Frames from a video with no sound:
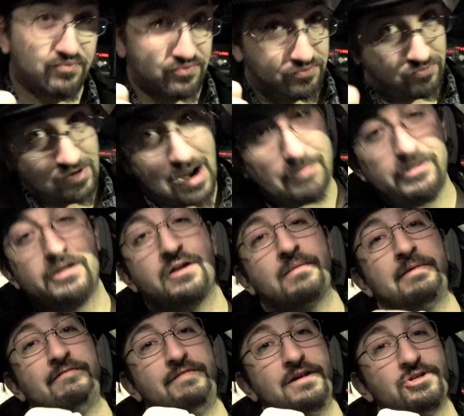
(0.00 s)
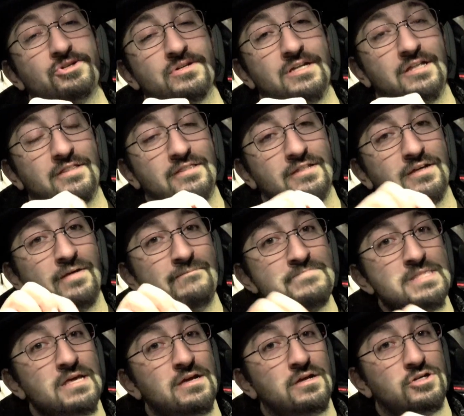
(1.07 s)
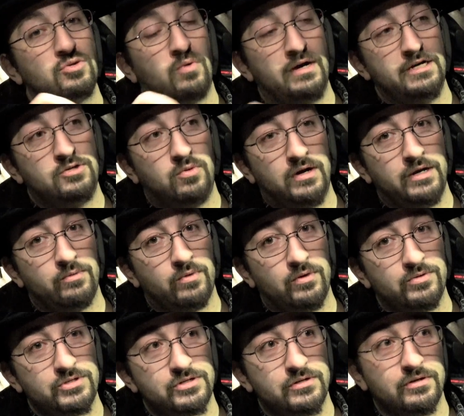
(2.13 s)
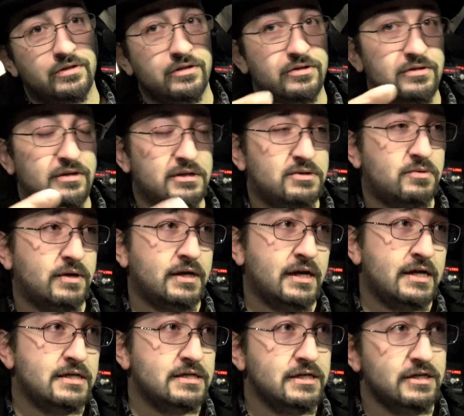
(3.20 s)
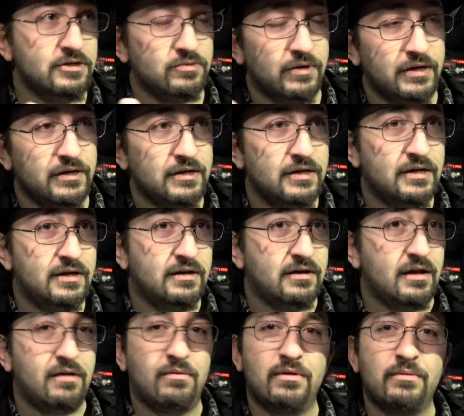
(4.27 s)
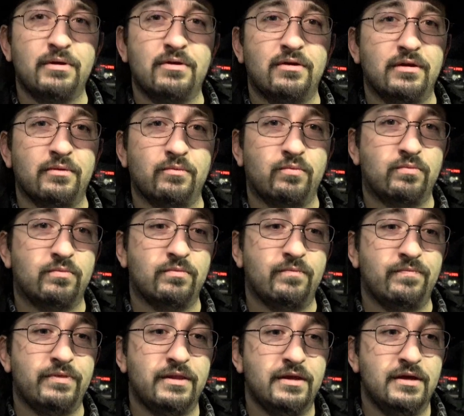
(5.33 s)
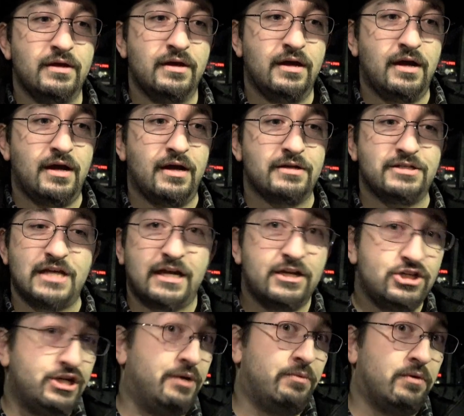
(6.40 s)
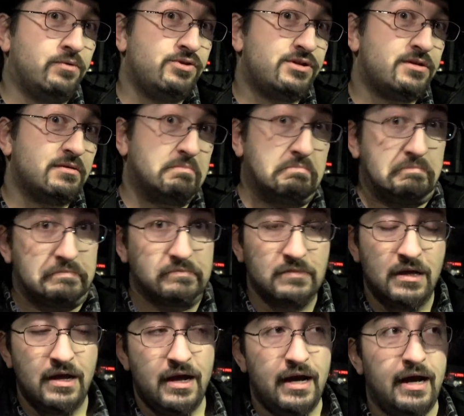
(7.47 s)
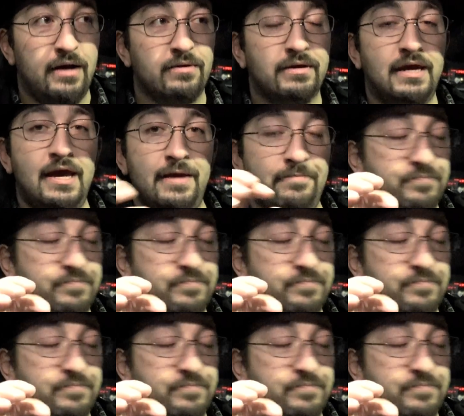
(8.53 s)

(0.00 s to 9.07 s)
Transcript: Probably going to be featured in the 2020 Roadster, the 2019, 20, what do we call it? Uh, second gen Roadster. Okay,